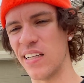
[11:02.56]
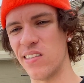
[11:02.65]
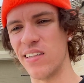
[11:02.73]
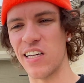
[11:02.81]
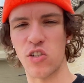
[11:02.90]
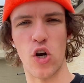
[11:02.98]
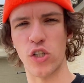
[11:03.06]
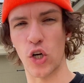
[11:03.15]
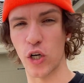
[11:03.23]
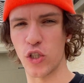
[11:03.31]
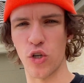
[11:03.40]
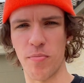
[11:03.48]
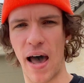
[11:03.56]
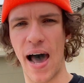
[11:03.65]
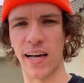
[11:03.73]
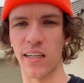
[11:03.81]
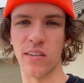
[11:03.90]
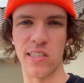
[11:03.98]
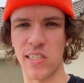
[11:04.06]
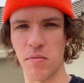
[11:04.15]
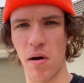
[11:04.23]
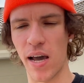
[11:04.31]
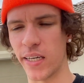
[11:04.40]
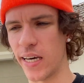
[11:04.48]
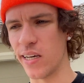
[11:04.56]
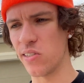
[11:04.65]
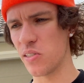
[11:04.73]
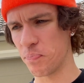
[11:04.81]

they start to hurt your back, at least in my case.